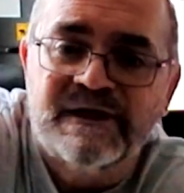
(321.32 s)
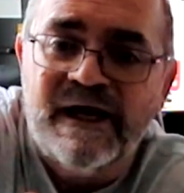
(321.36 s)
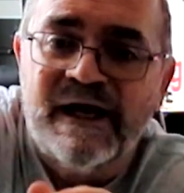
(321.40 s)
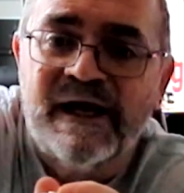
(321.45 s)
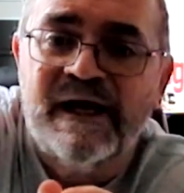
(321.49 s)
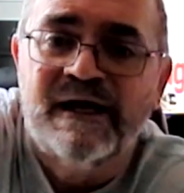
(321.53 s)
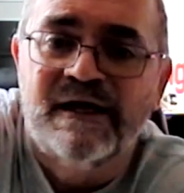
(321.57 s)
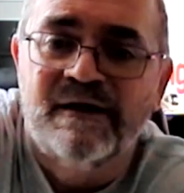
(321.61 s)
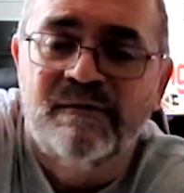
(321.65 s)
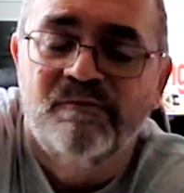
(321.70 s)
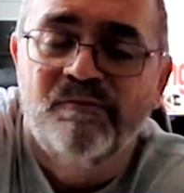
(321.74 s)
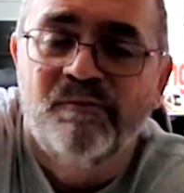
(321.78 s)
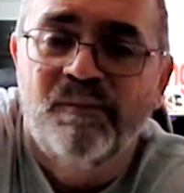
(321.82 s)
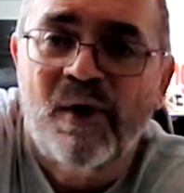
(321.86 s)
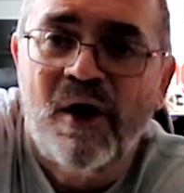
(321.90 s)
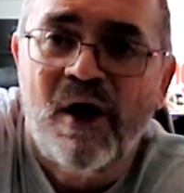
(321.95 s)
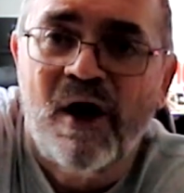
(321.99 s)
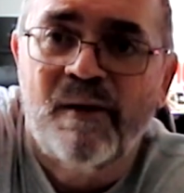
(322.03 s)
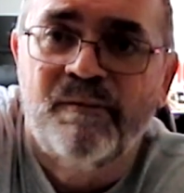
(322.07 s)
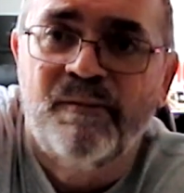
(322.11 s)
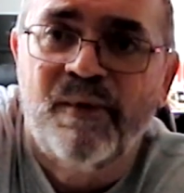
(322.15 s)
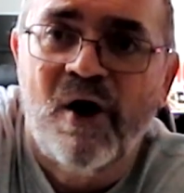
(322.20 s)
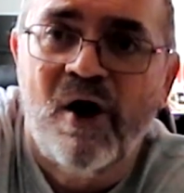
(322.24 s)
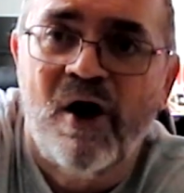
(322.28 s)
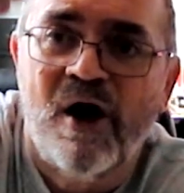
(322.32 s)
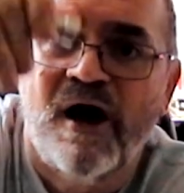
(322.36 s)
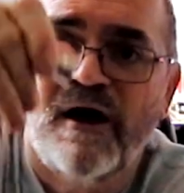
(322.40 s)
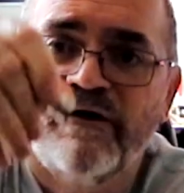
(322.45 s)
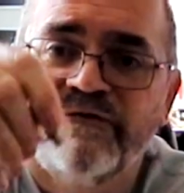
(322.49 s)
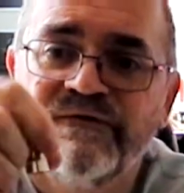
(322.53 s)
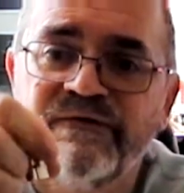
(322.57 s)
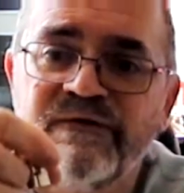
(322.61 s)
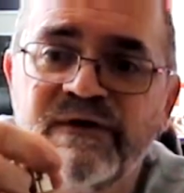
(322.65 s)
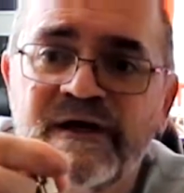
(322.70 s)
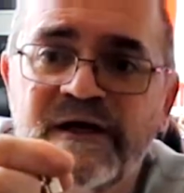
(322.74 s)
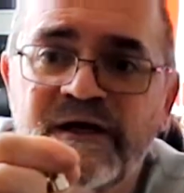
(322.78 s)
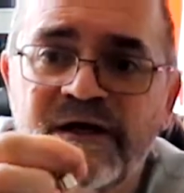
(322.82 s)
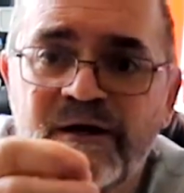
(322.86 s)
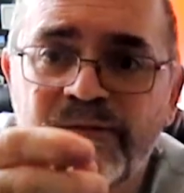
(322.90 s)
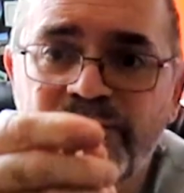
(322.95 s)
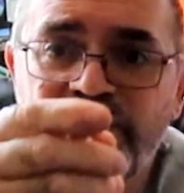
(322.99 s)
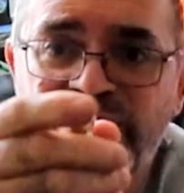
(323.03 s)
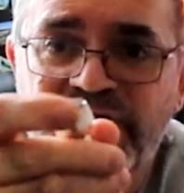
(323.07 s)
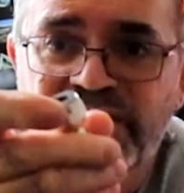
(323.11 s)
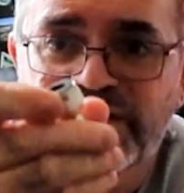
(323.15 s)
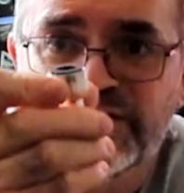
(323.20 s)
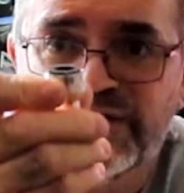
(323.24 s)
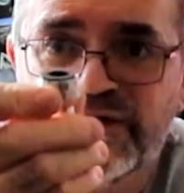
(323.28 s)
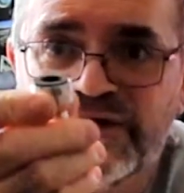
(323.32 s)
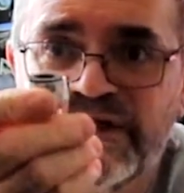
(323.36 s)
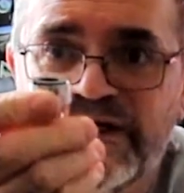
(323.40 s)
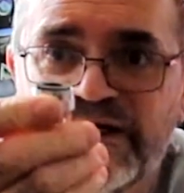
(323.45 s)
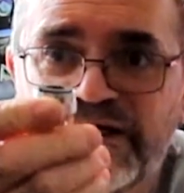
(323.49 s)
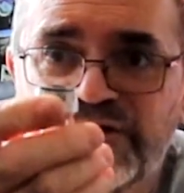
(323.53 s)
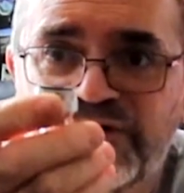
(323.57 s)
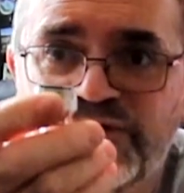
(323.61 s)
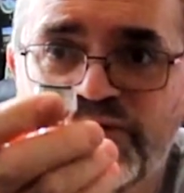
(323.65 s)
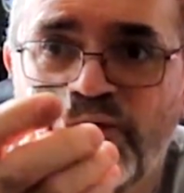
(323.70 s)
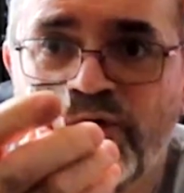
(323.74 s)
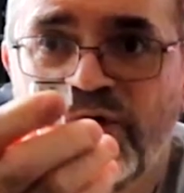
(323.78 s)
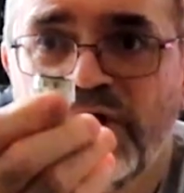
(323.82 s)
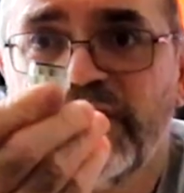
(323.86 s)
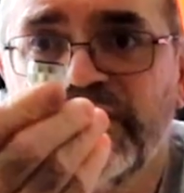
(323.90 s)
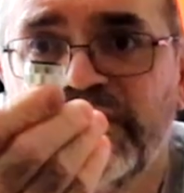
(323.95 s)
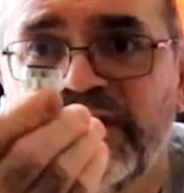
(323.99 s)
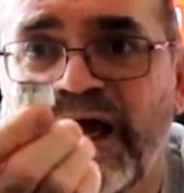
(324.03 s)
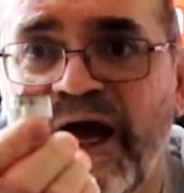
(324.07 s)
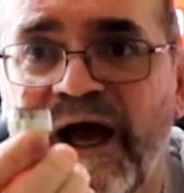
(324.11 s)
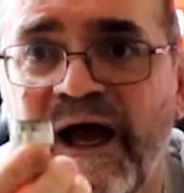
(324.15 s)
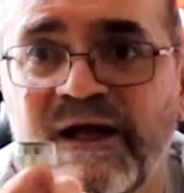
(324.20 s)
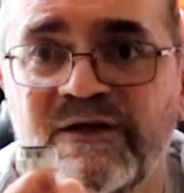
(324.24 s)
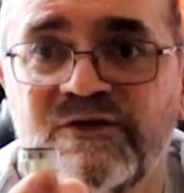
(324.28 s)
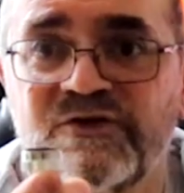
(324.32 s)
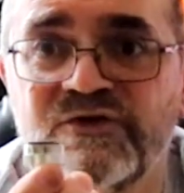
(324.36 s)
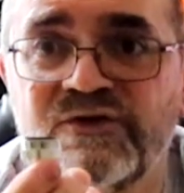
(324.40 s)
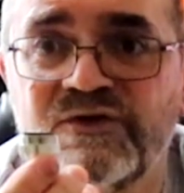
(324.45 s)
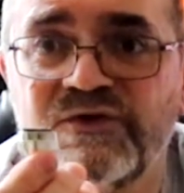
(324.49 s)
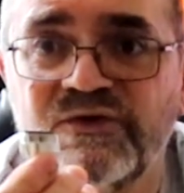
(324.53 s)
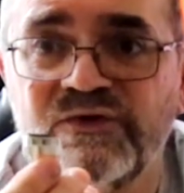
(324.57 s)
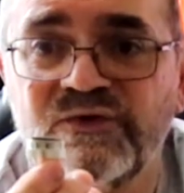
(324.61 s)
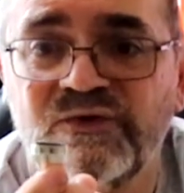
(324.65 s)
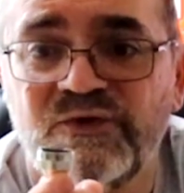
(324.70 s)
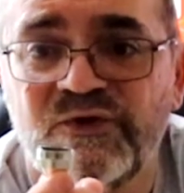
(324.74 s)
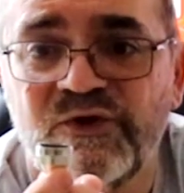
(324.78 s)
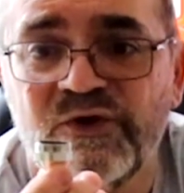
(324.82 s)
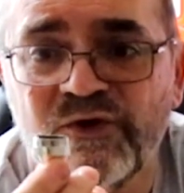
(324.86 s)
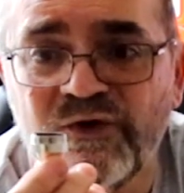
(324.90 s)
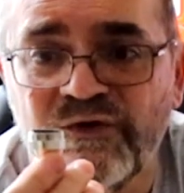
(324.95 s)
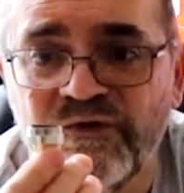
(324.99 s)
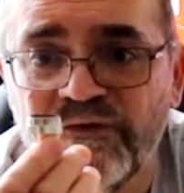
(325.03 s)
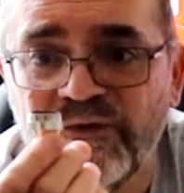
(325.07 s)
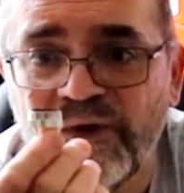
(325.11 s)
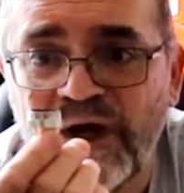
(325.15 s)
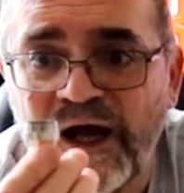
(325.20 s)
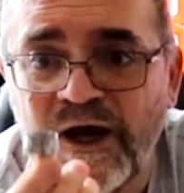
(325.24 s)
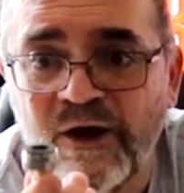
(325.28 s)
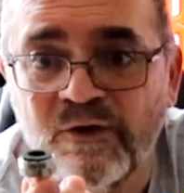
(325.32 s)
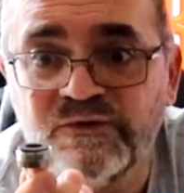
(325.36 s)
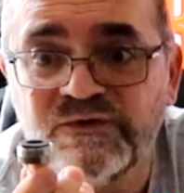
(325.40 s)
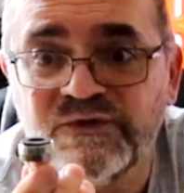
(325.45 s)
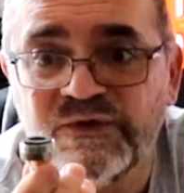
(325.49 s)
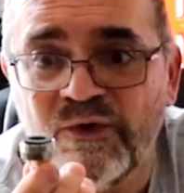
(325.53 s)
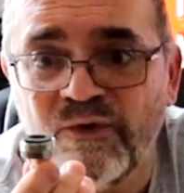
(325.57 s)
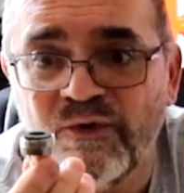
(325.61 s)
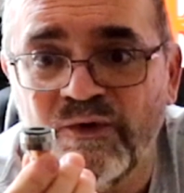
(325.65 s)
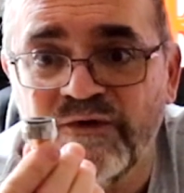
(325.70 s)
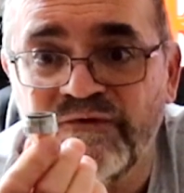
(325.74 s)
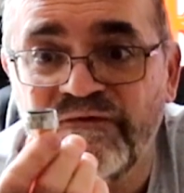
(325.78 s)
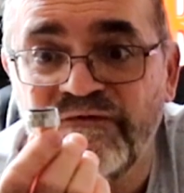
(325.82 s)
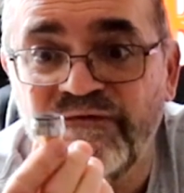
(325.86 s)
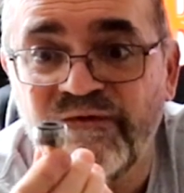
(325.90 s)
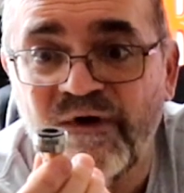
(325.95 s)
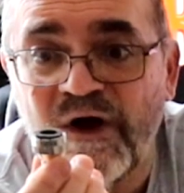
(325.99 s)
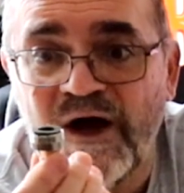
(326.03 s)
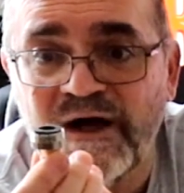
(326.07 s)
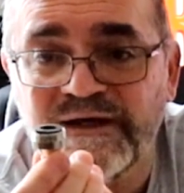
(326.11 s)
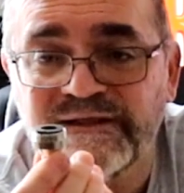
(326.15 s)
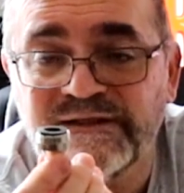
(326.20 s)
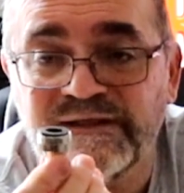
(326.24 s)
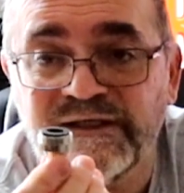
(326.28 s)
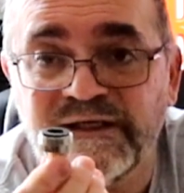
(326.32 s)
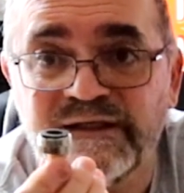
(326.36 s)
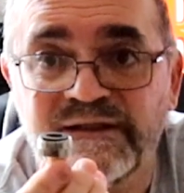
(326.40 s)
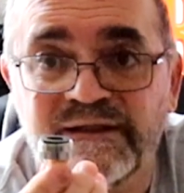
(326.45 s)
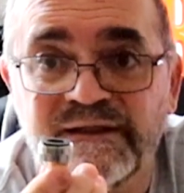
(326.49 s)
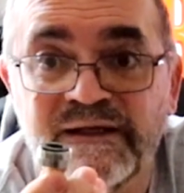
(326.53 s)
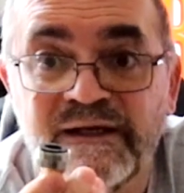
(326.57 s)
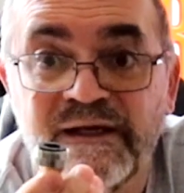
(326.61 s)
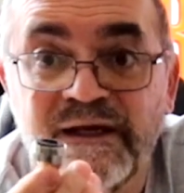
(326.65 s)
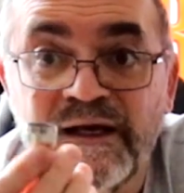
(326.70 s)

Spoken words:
and pop off, because this will attach to your household faucet.